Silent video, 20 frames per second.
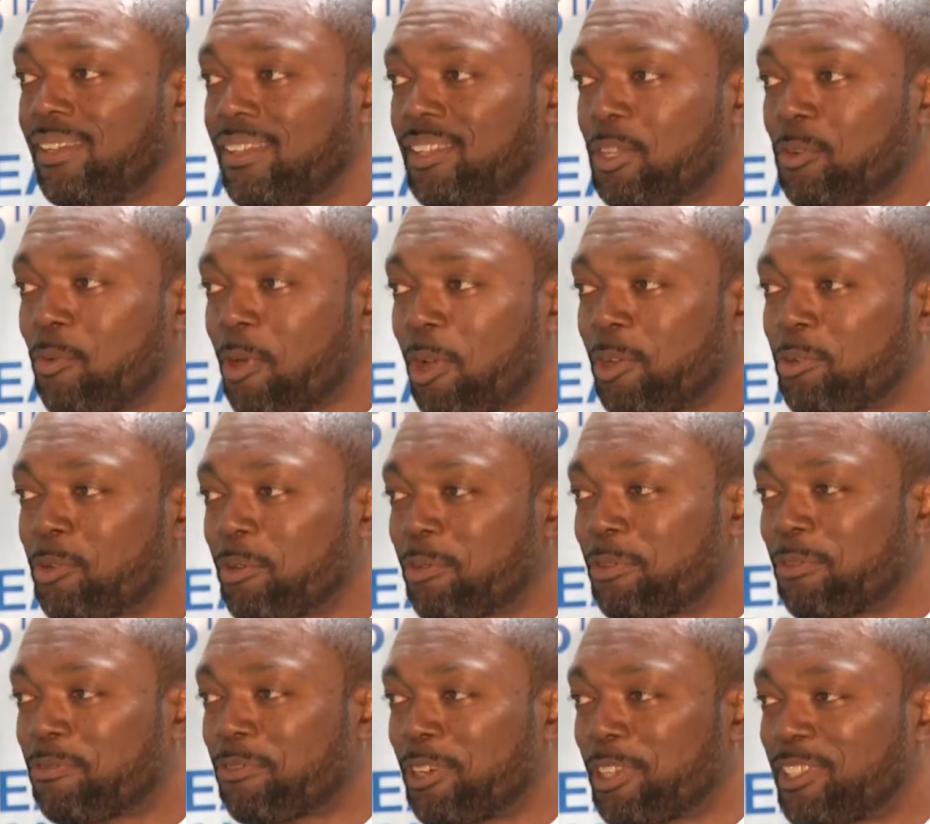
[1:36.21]
the one who we
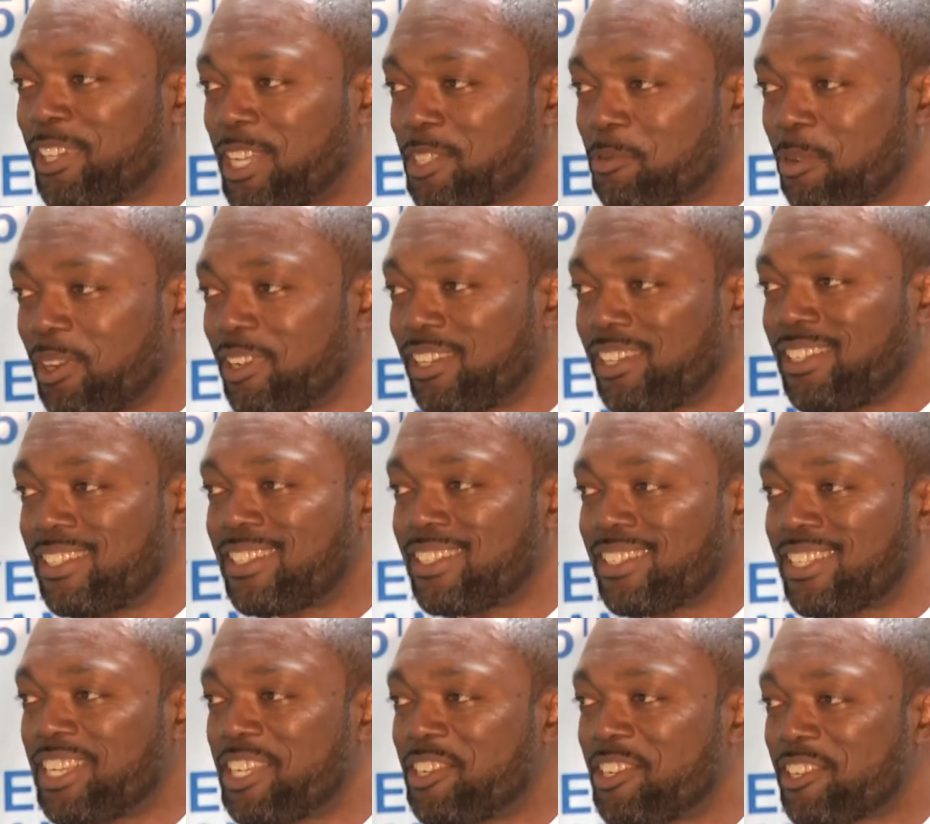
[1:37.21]
refer to as one of the
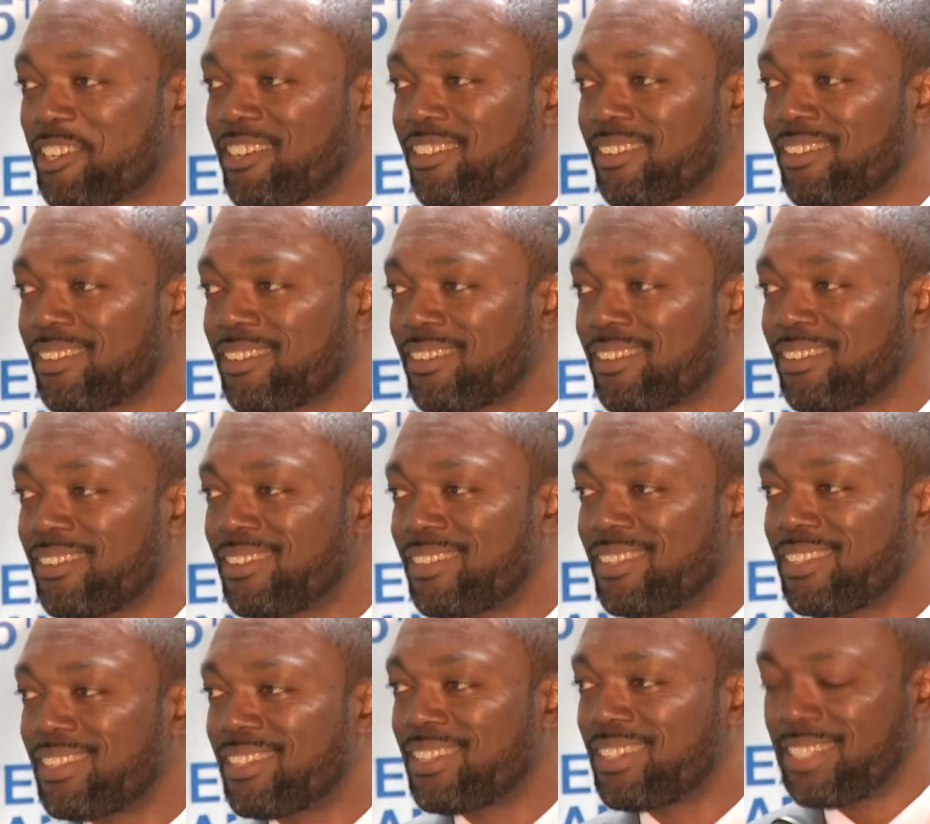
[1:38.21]
senior
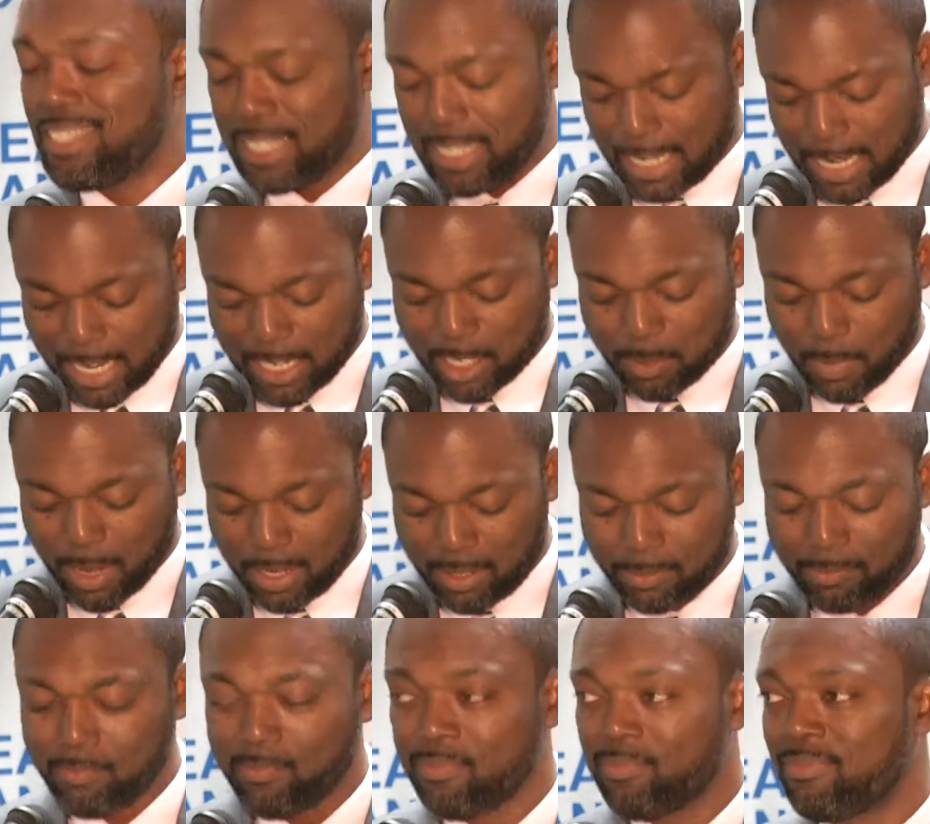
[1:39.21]

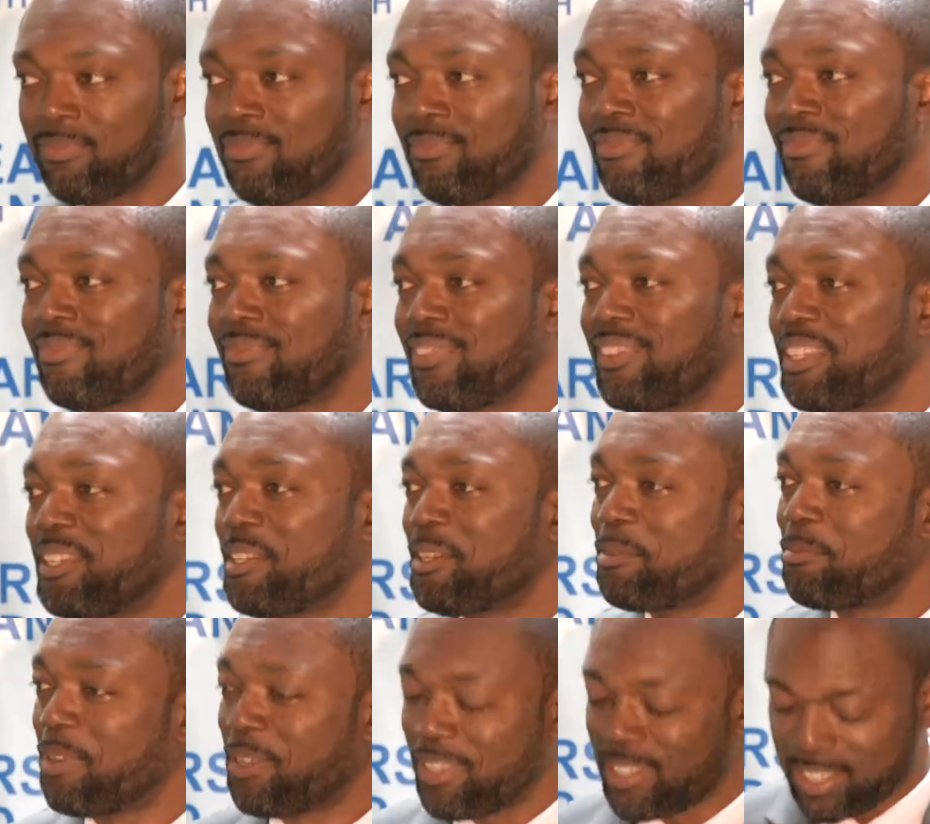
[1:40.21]
statesmen,
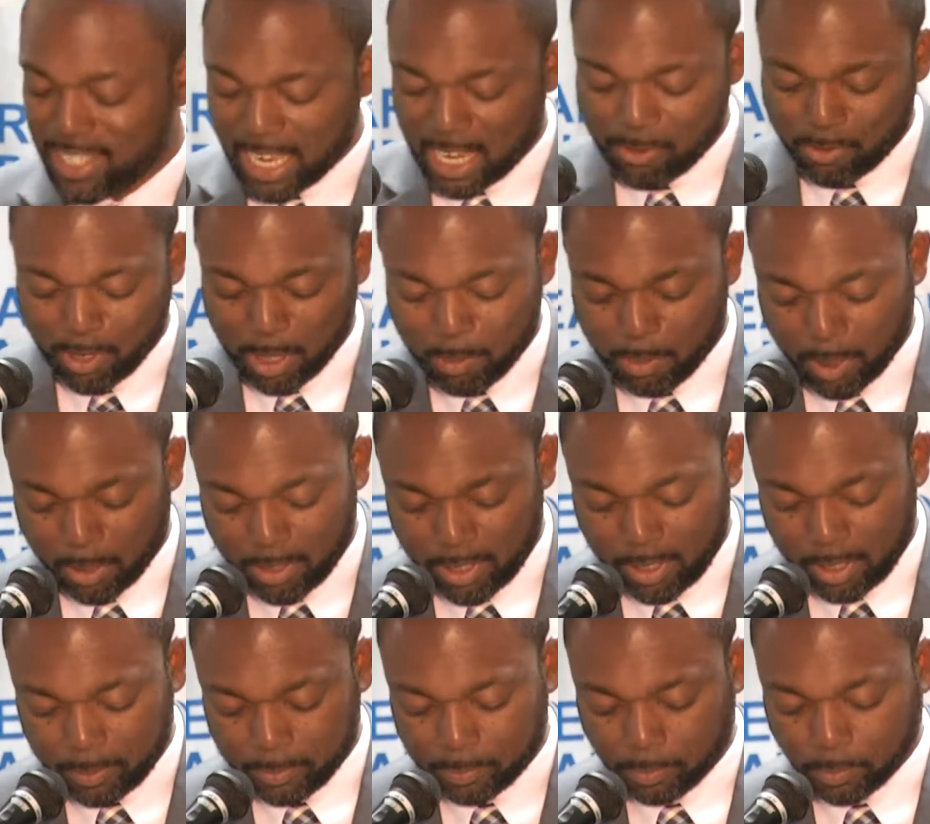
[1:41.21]
Brother Cedric Murrell,